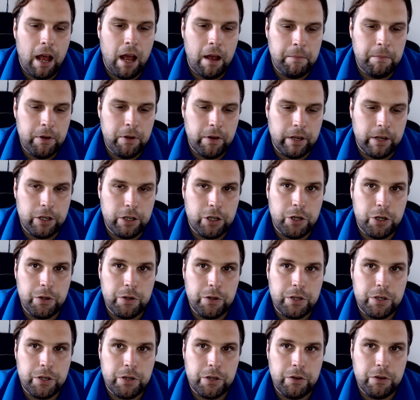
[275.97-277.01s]
you can
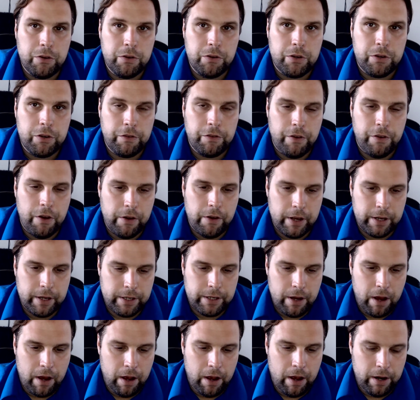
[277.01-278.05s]
choose to focus
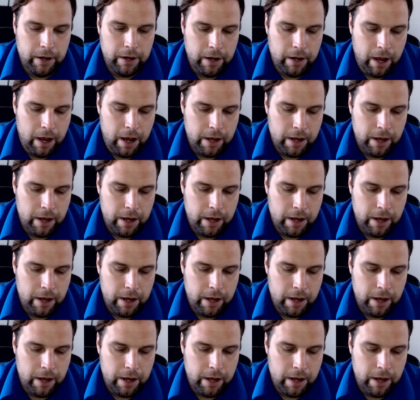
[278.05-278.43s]
on